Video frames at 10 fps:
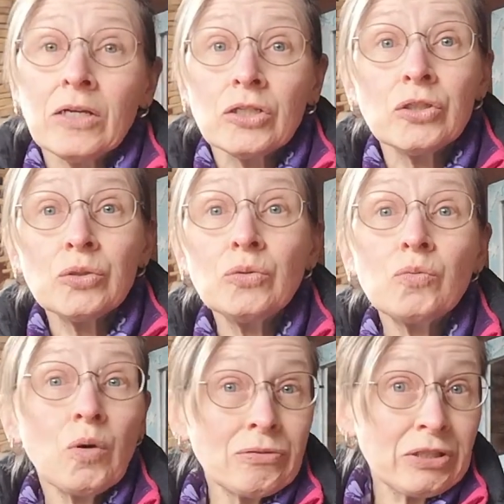you
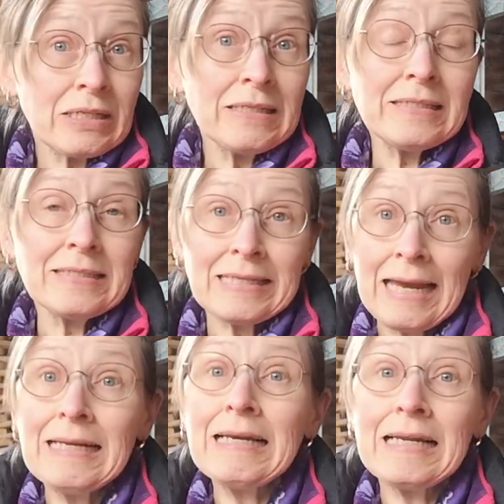want to consider
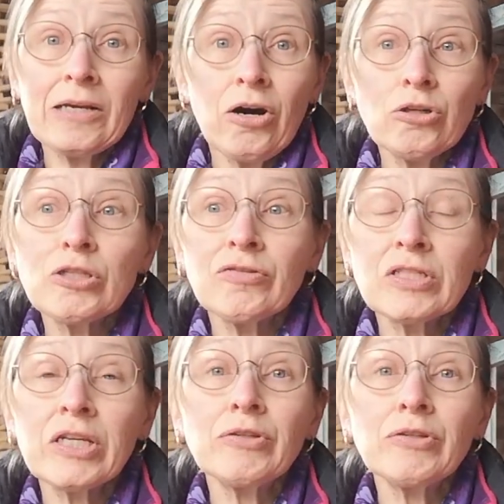kennelling costs,